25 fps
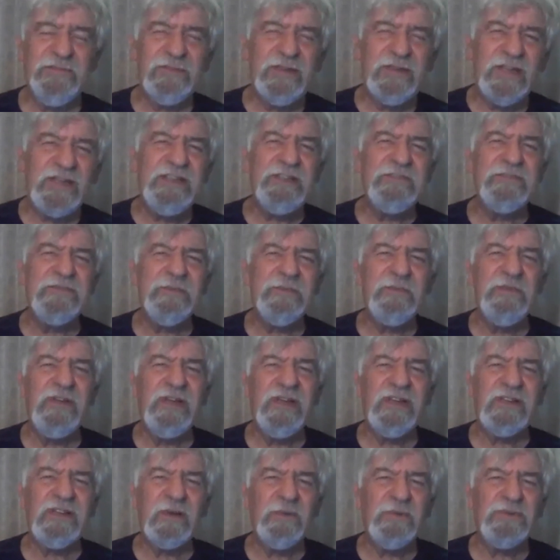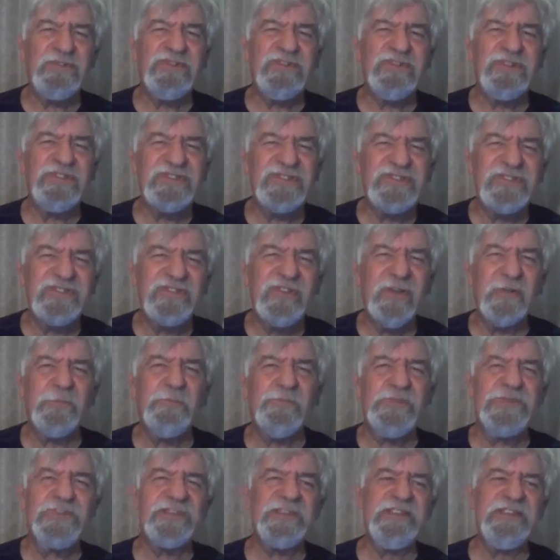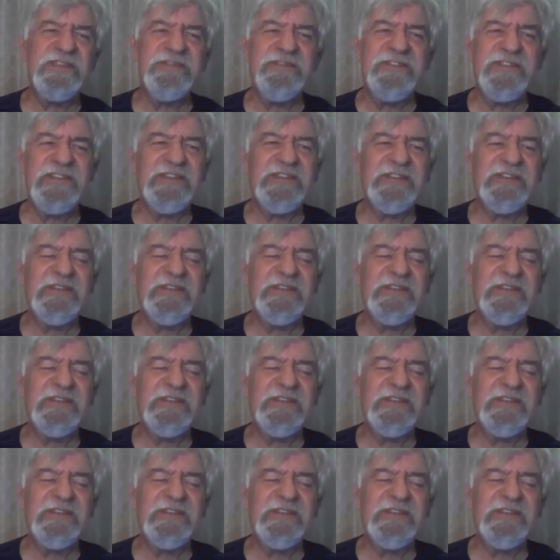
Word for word: running from God, I want you to stop this evening.